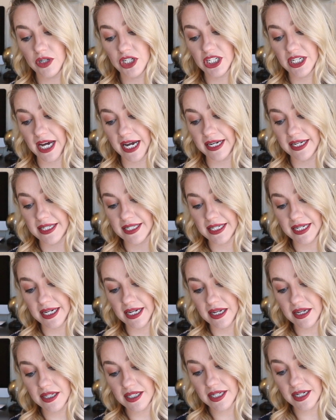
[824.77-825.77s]
Which
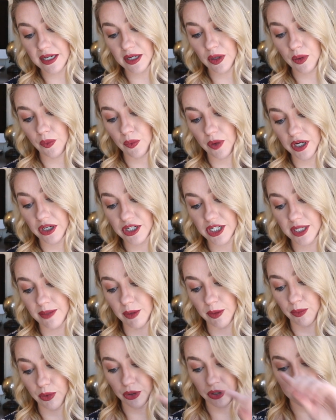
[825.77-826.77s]
dynasty is it? What are
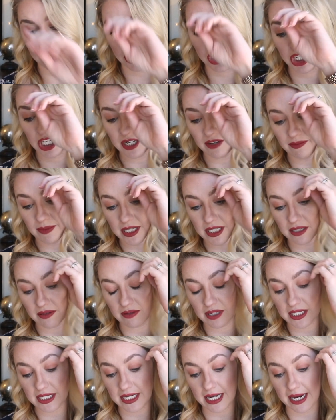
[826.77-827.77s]
some important achievements
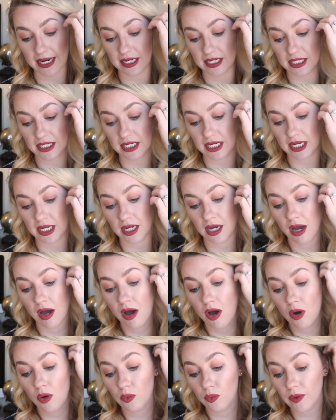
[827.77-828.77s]
of this dynasty?
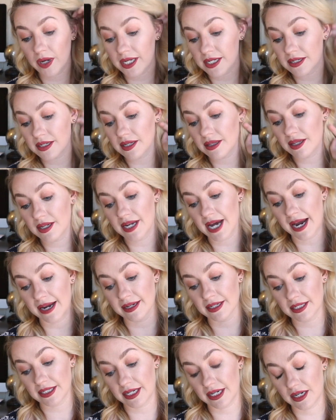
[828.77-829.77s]
When did the
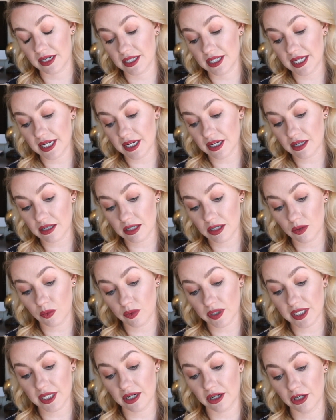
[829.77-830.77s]
dynasty exist?
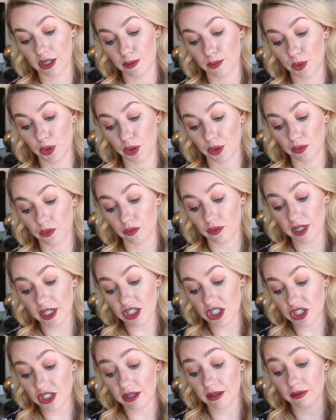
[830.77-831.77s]
Was there an important
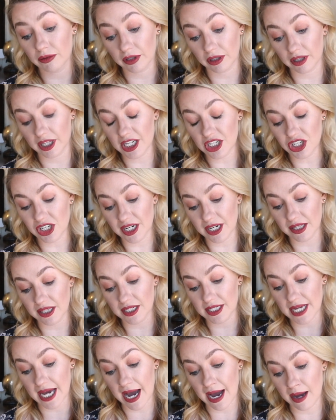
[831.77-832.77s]
religion at
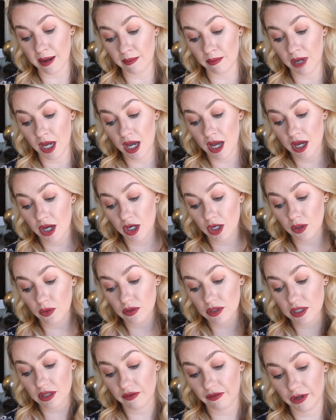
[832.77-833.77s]
the time? Who
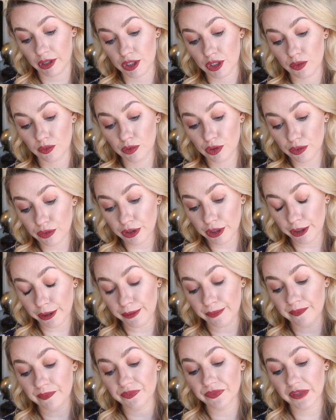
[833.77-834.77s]
was the first
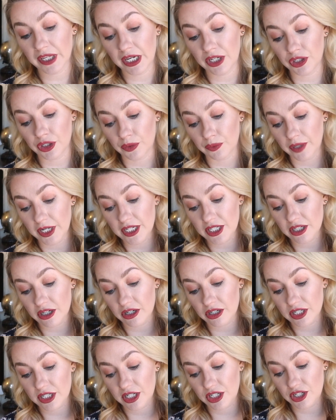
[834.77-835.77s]
ruler? In your
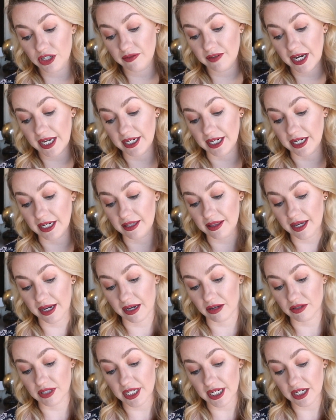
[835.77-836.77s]
research, did you find
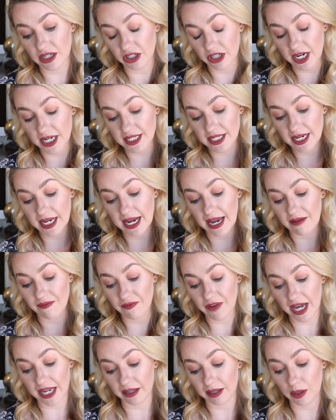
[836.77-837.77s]
anything else interesting?
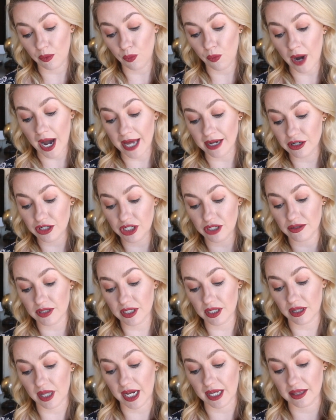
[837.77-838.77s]
And finally, why did you
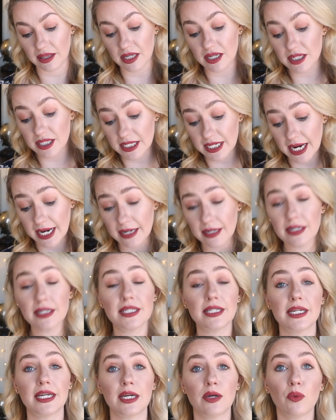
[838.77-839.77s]
select this
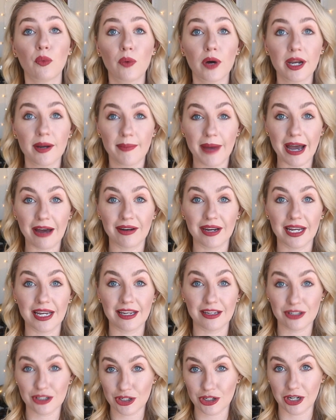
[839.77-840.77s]
dynasty? What about
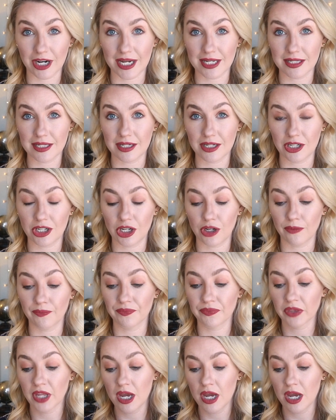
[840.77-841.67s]
it interested you?